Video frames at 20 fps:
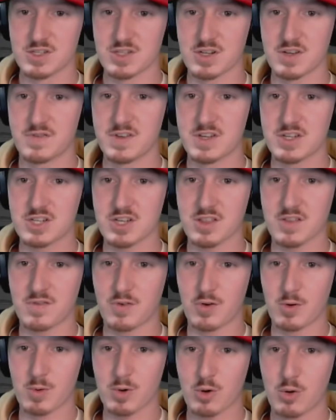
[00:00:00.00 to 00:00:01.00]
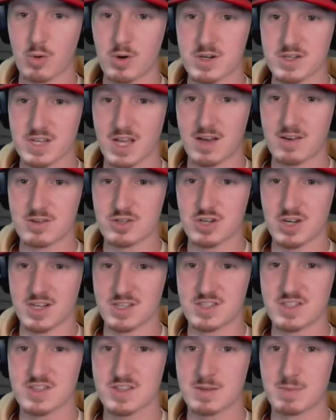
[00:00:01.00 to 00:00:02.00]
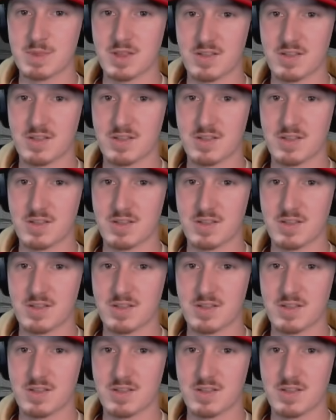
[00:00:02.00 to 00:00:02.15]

to finish out the forward core, Tyler Johnson is going to be the